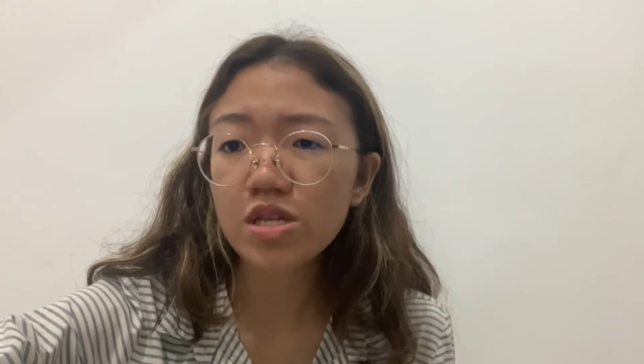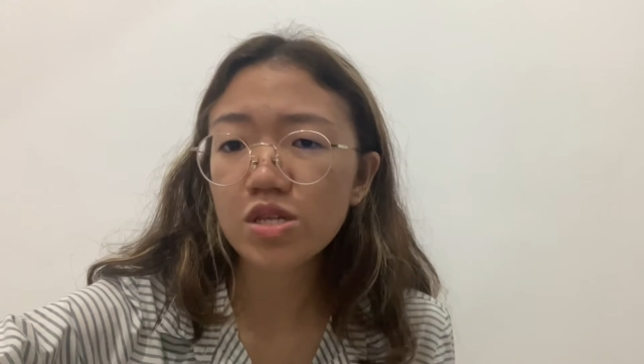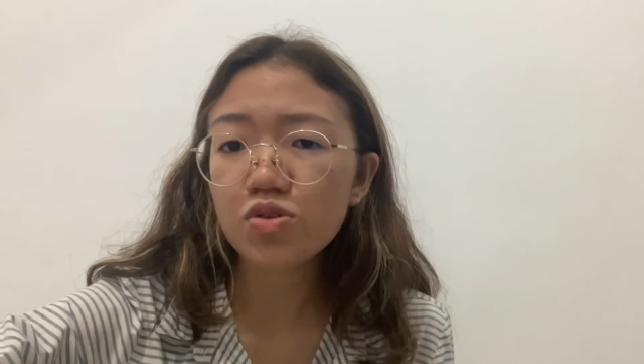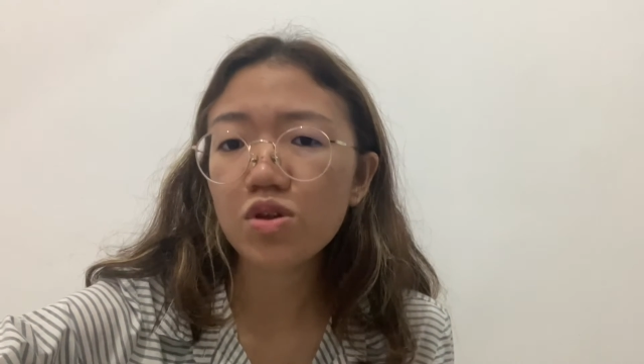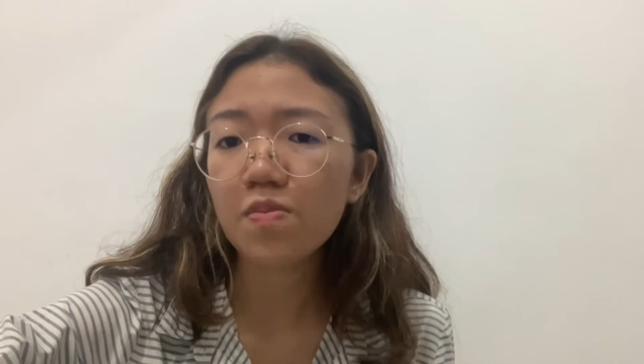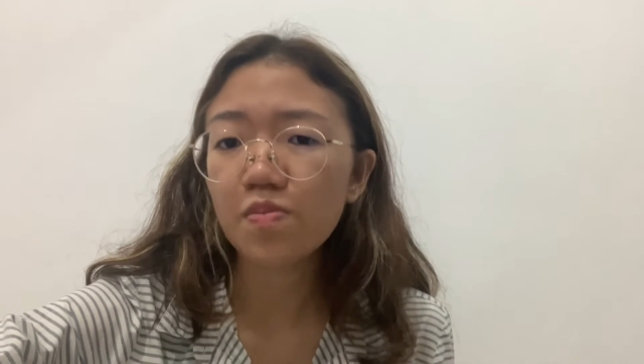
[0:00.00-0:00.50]

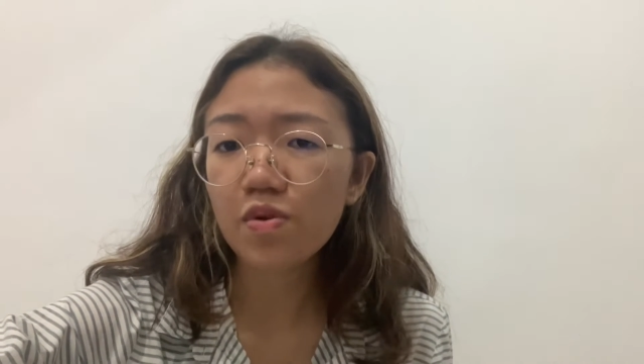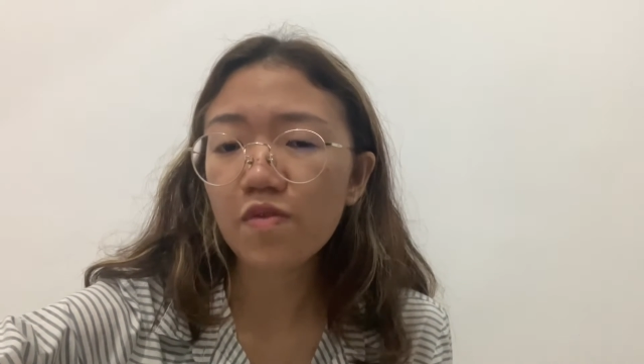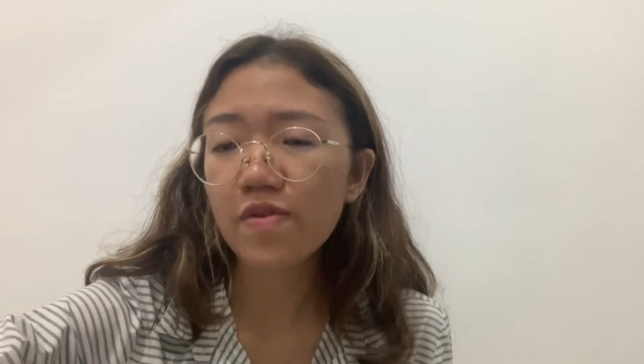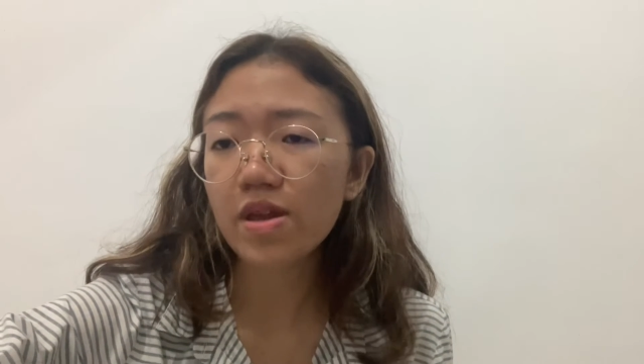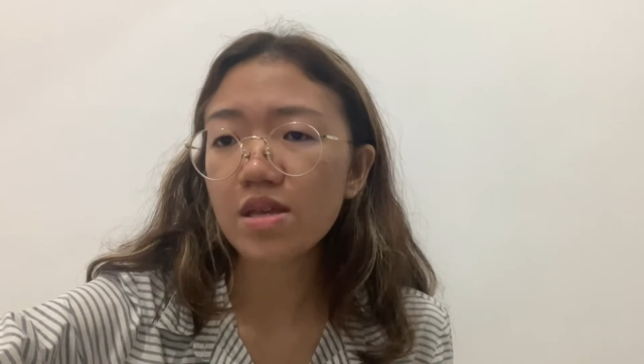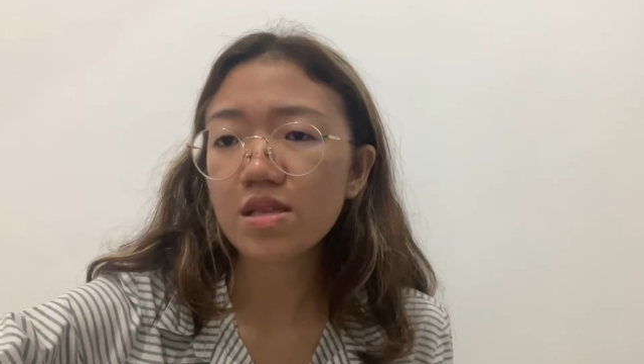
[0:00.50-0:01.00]
to
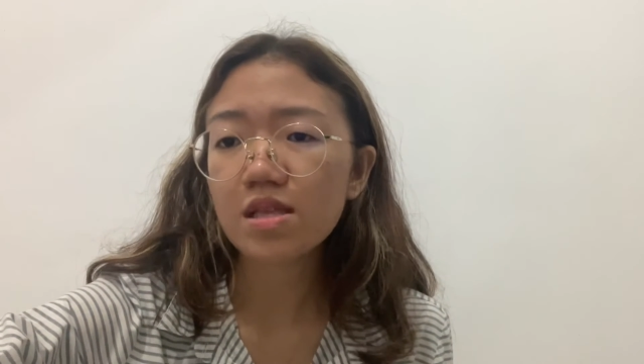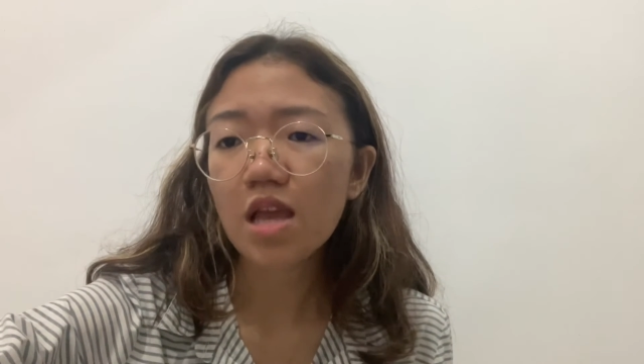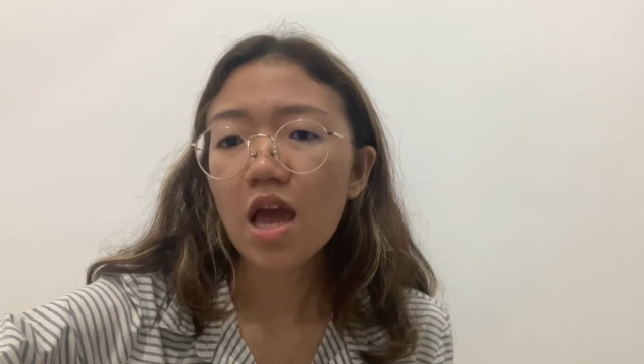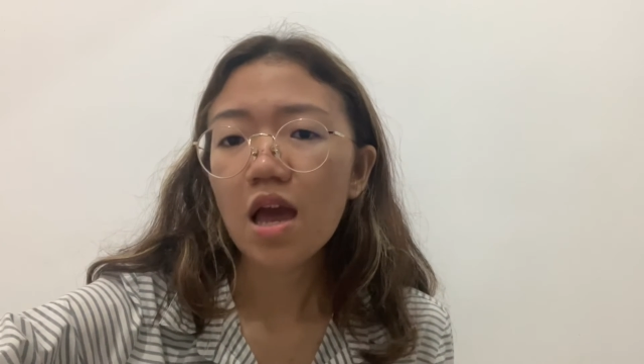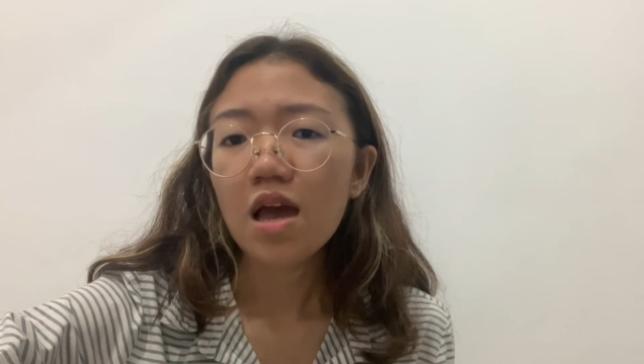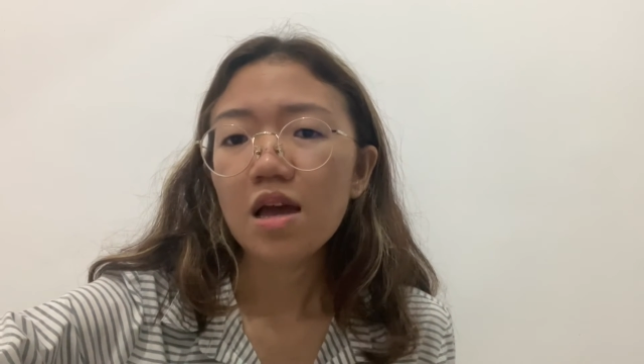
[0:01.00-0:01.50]
improving
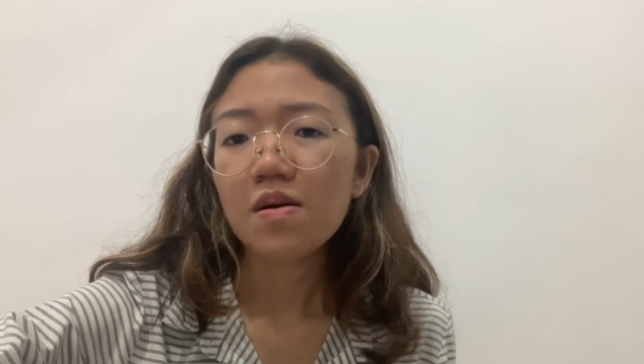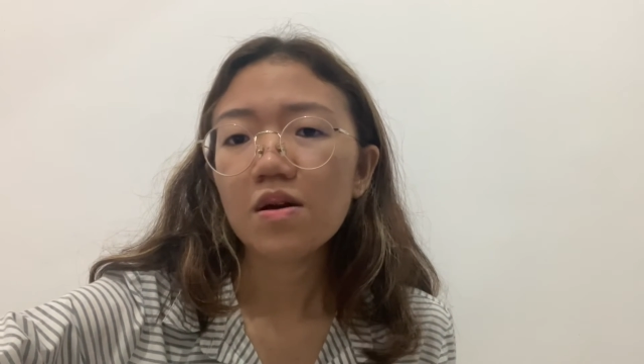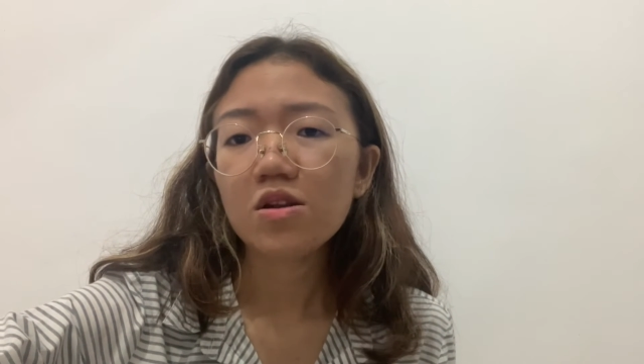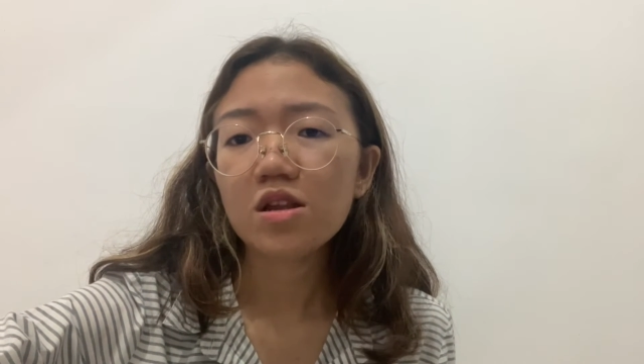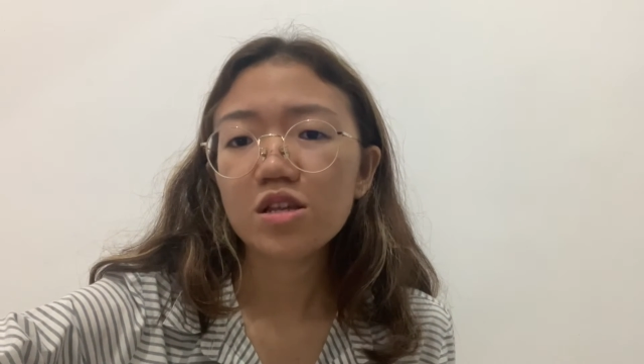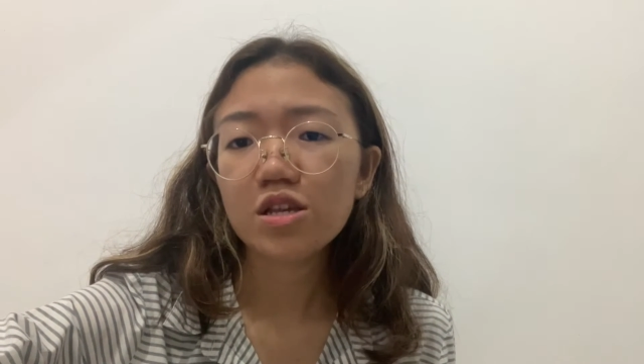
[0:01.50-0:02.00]

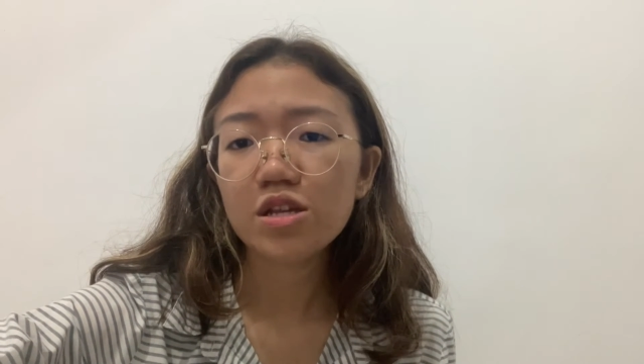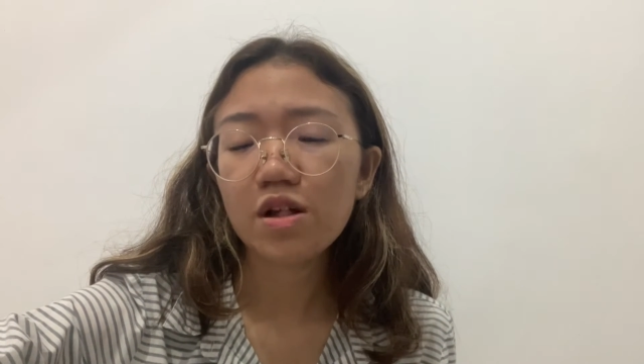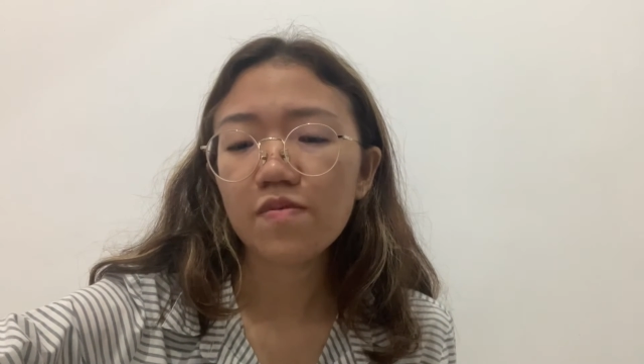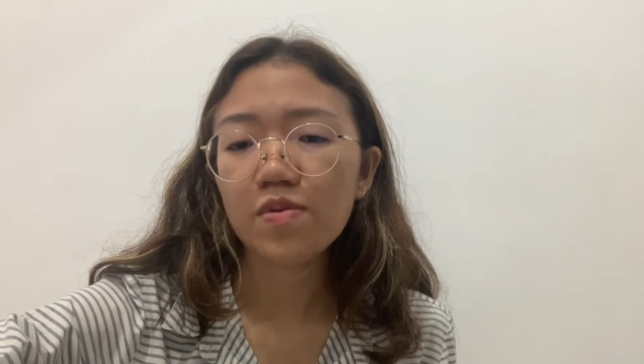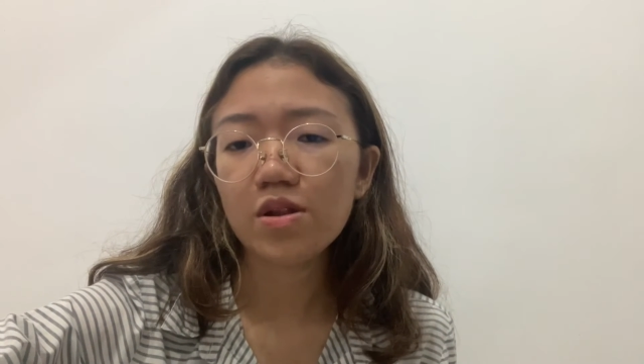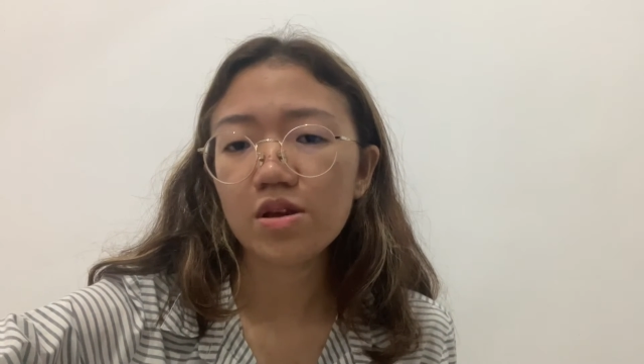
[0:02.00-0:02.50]
organizational
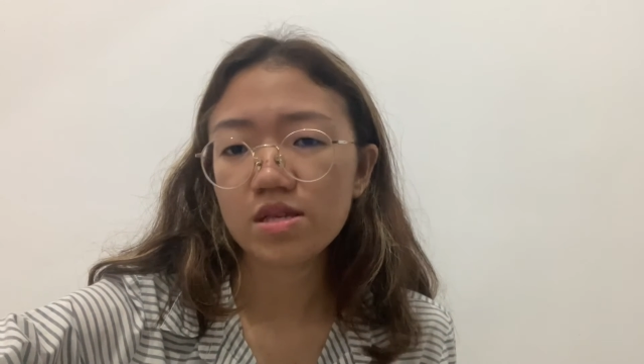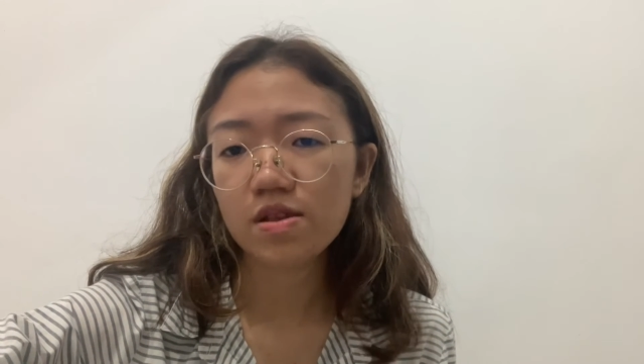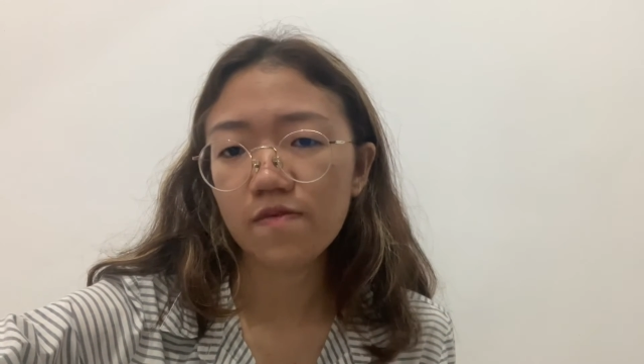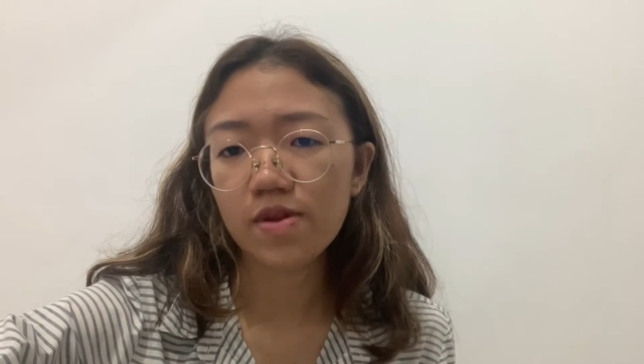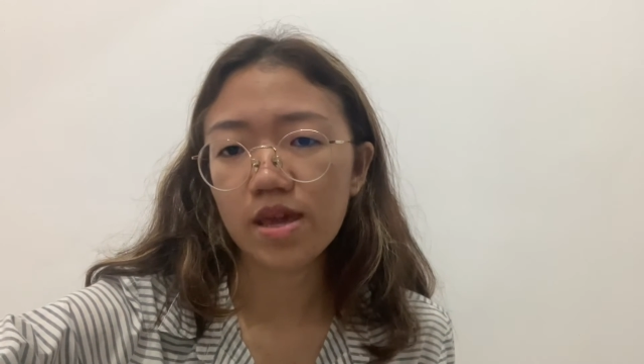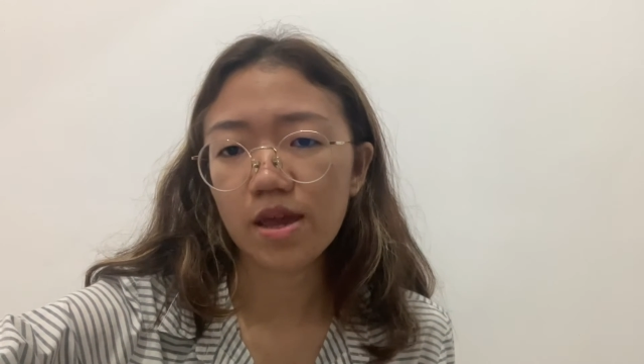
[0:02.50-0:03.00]

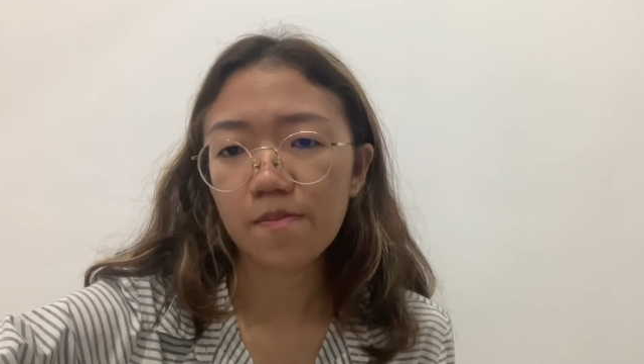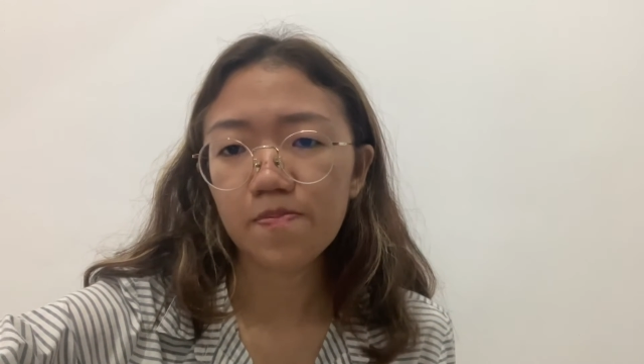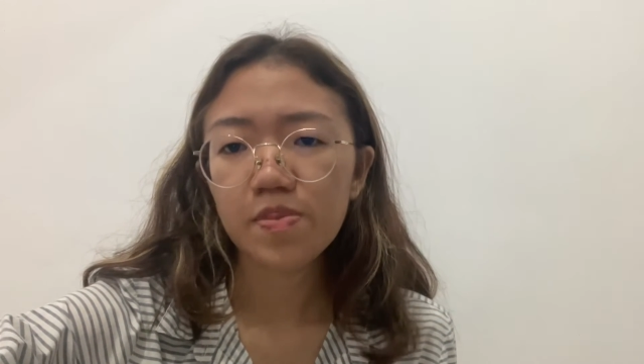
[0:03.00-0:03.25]
productivity?